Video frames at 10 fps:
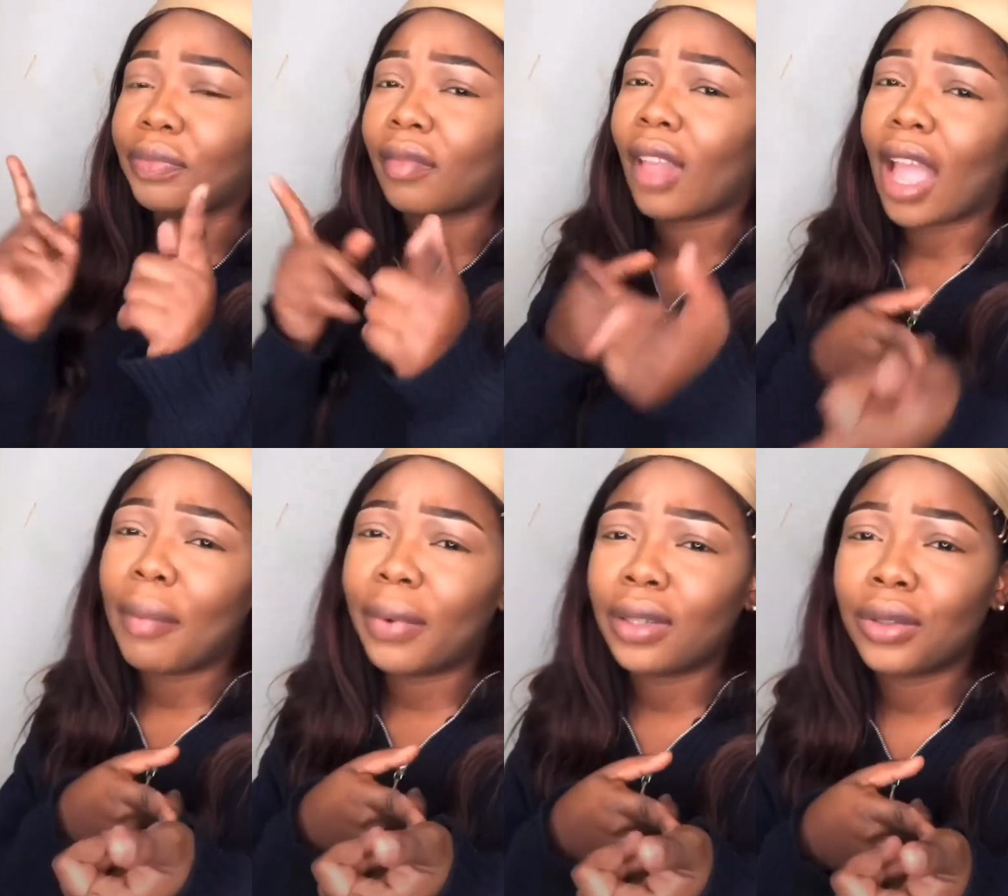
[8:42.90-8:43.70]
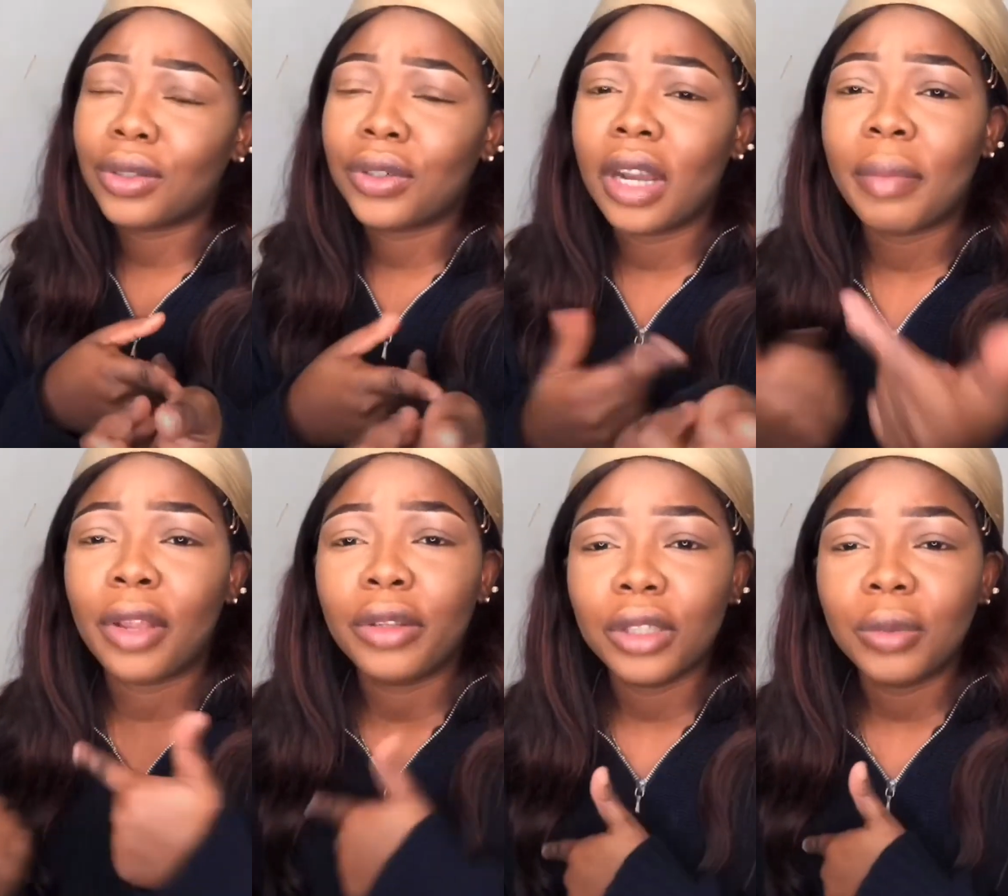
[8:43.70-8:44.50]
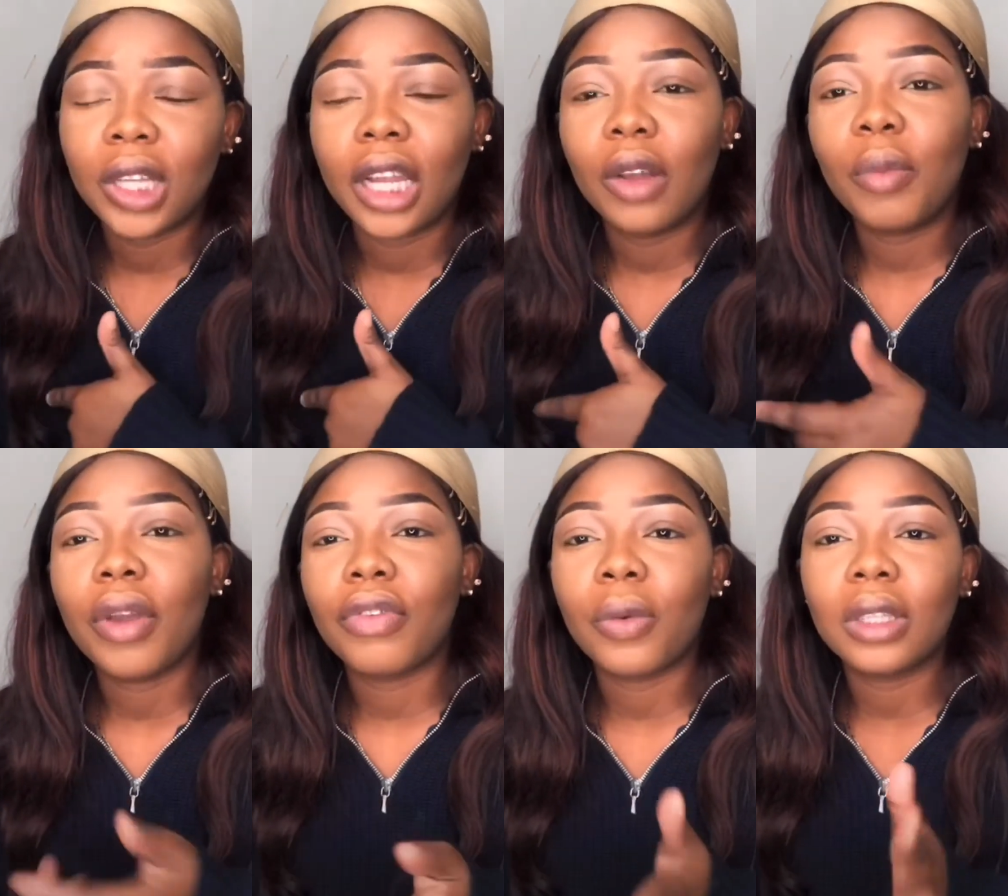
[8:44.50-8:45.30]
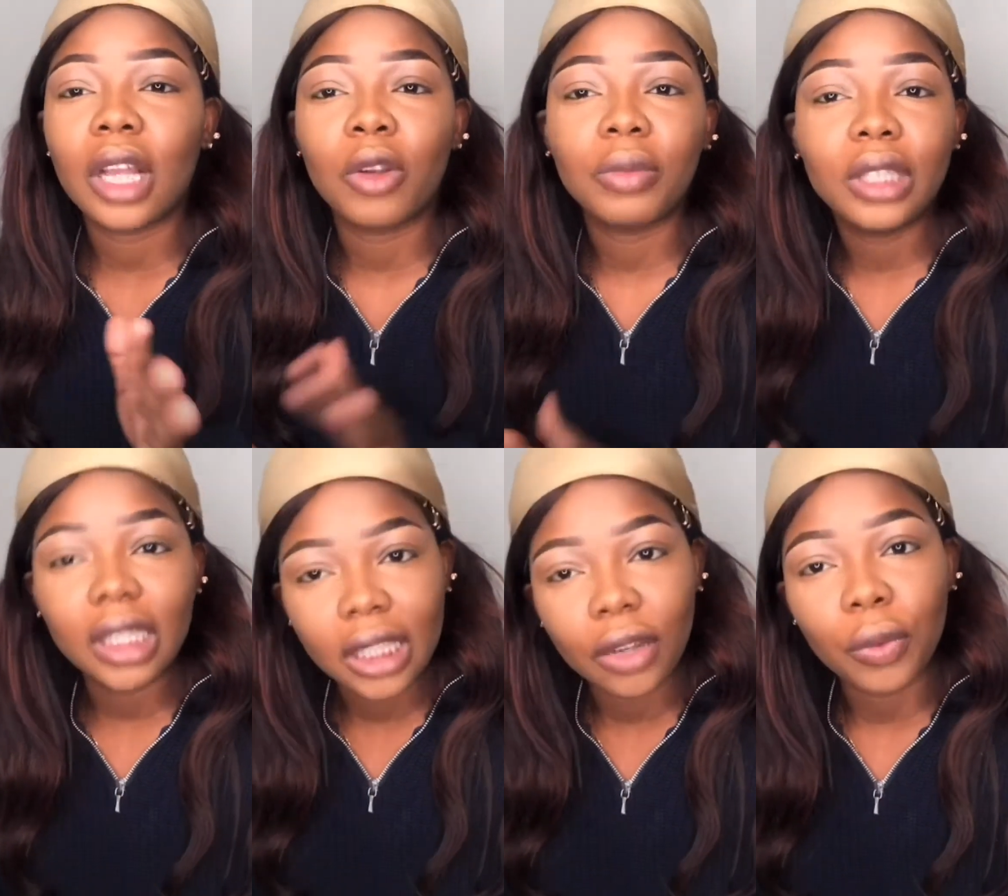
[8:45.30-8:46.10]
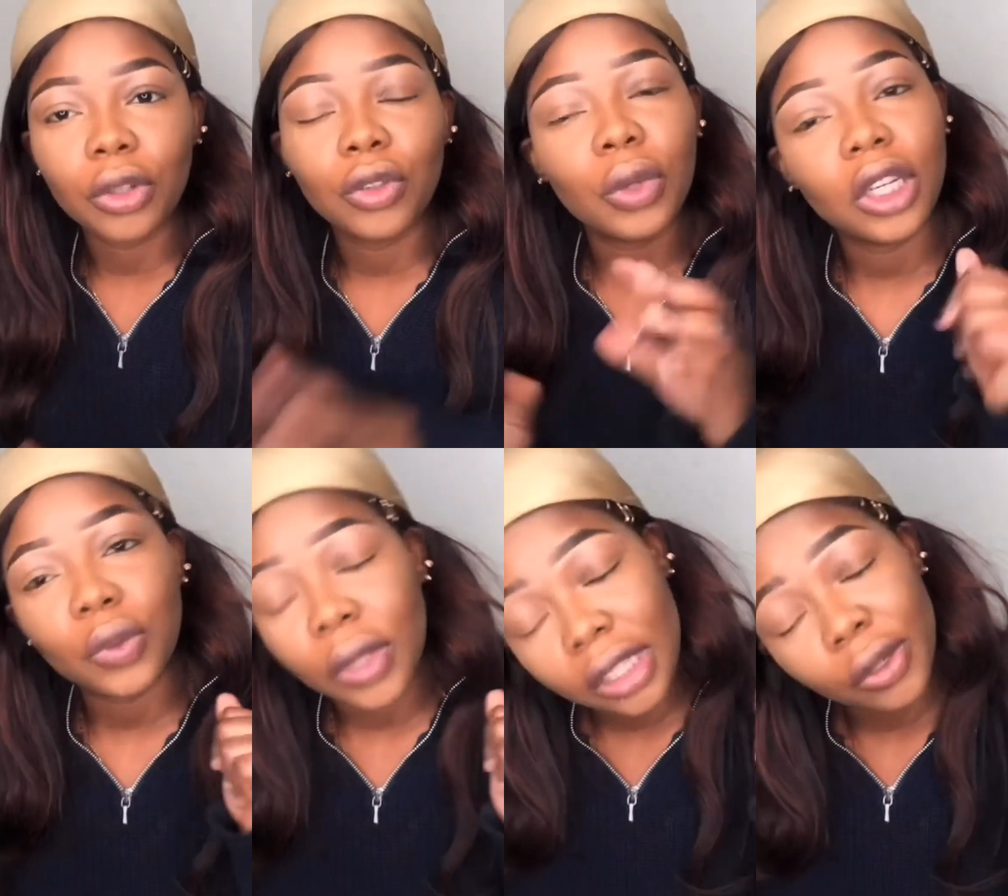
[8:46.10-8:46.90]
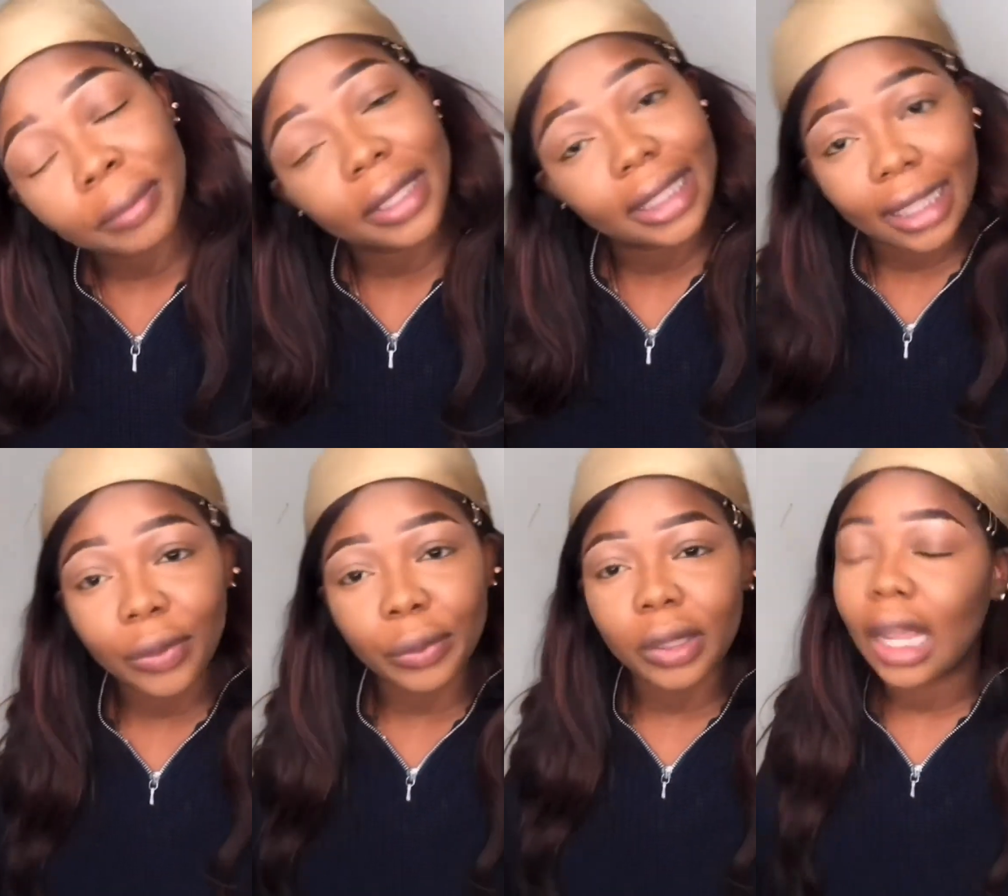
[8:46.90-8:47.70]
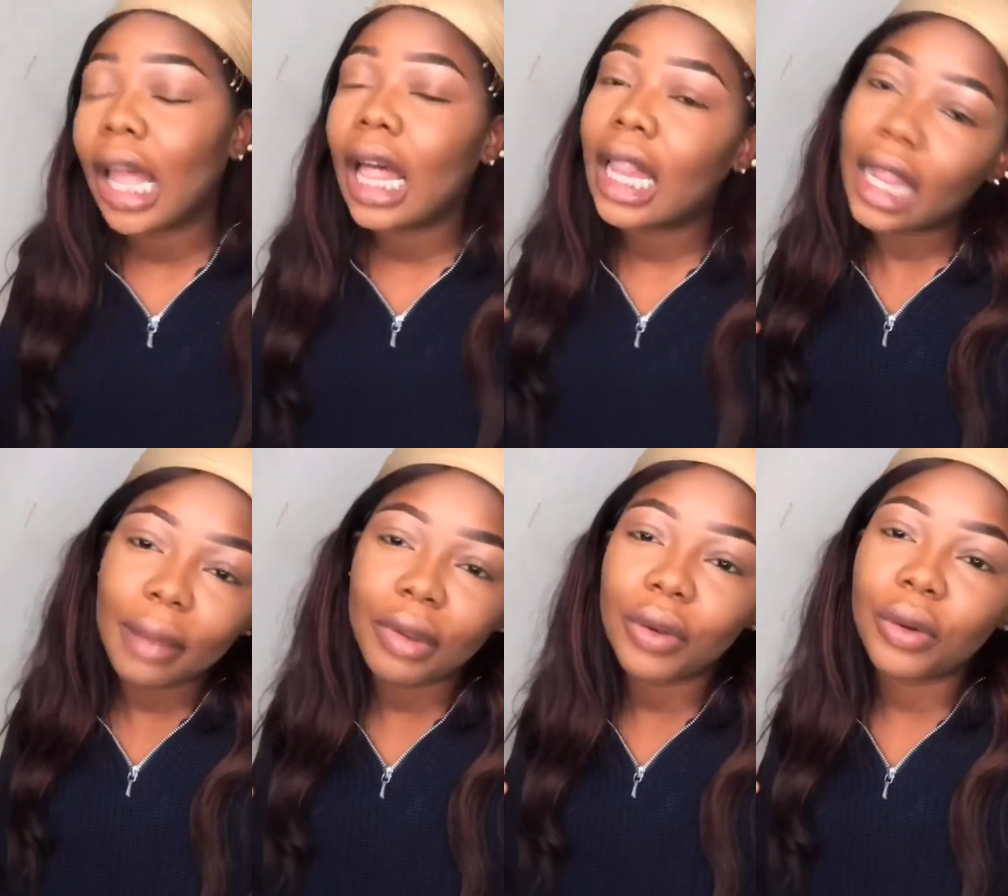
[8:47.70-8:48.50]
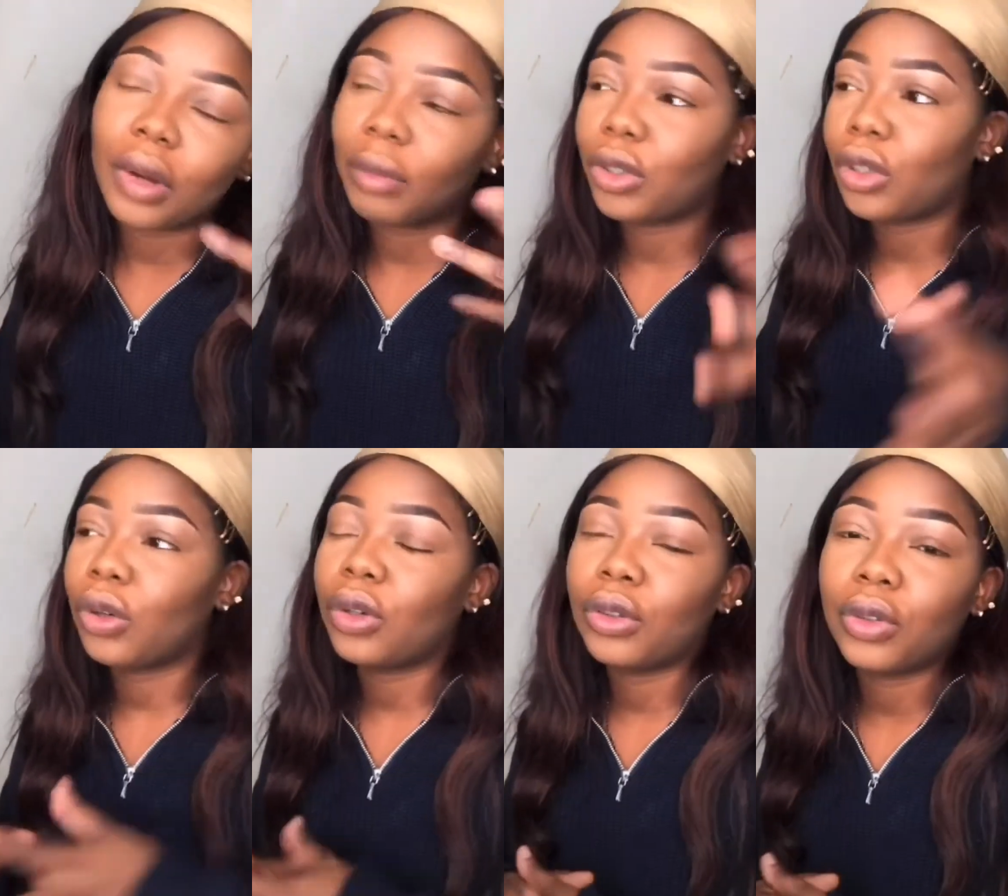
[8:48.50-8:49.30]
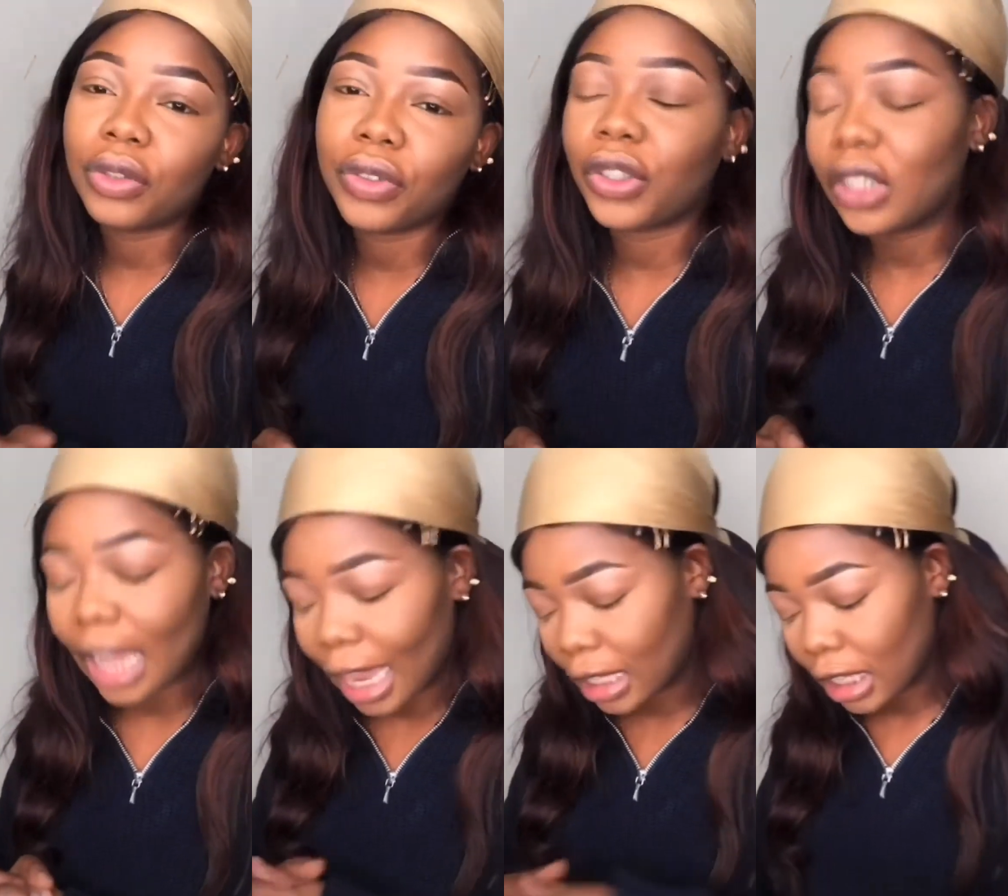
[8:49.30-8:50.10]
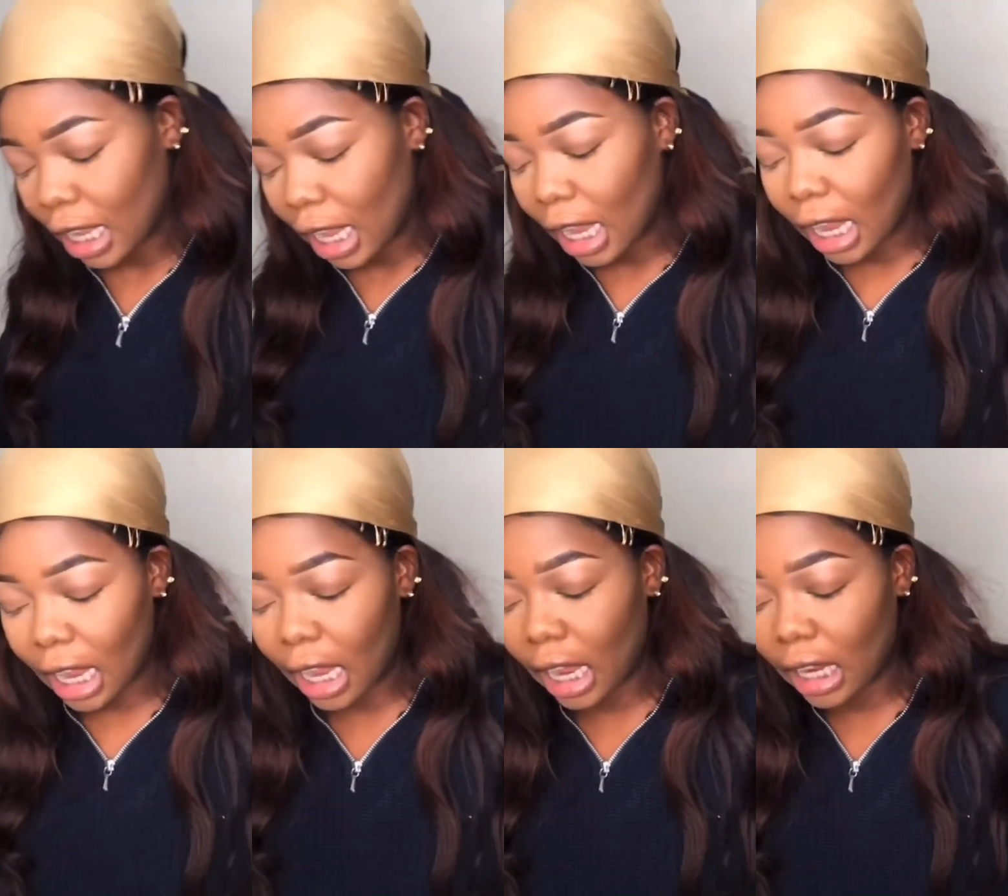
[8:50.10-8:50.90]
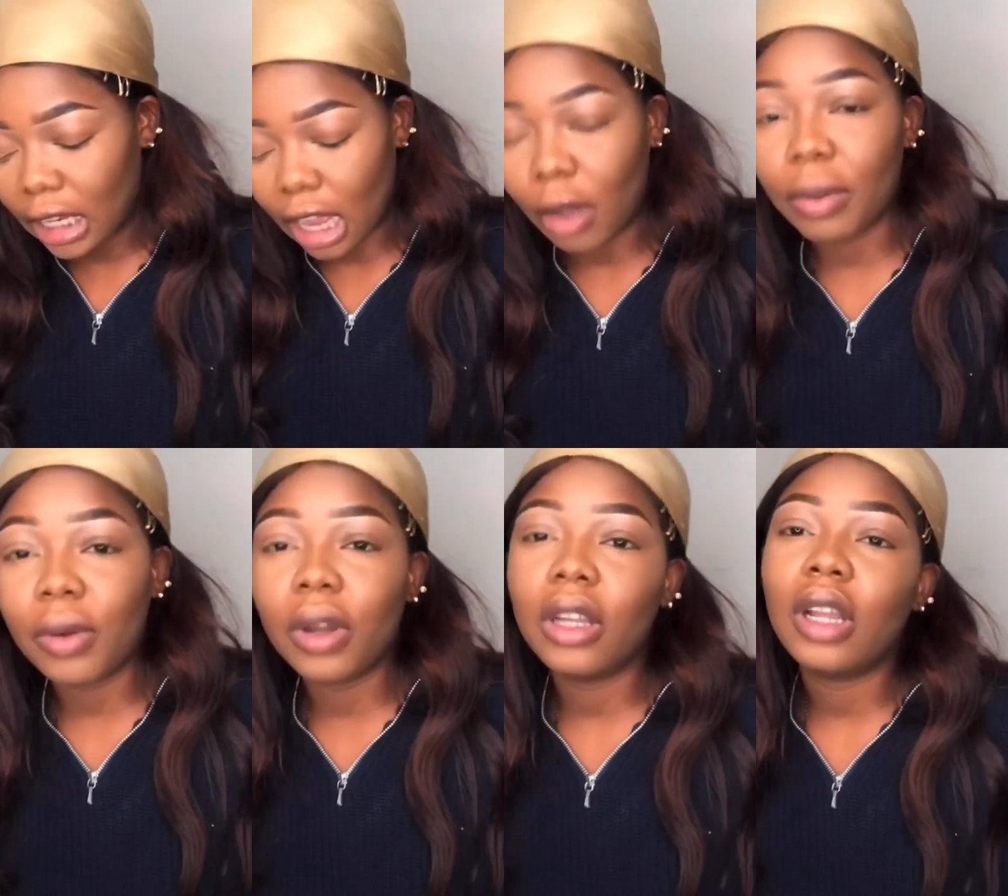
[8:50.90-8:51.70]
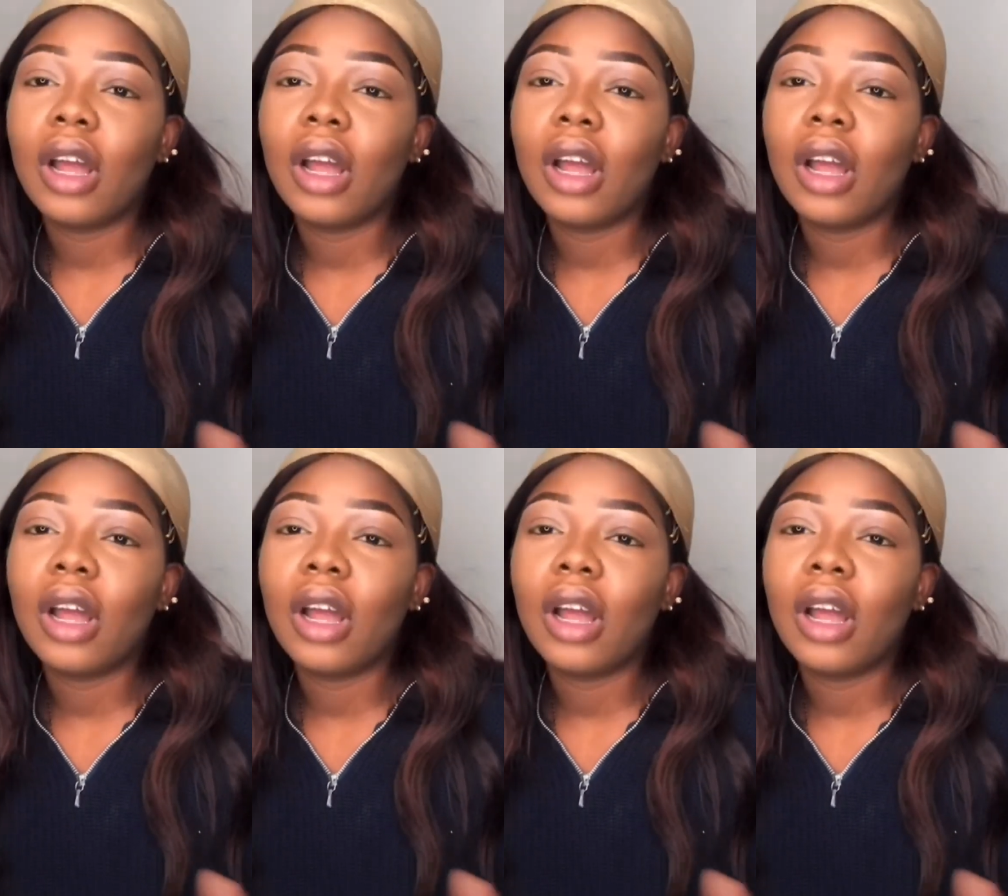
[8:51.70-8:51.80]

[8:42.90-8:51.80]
eyebrow tutorial in my youtube channel but if you want an updated one 2020 updated one let me know i'm sure gonna do it for you guys and i'll be going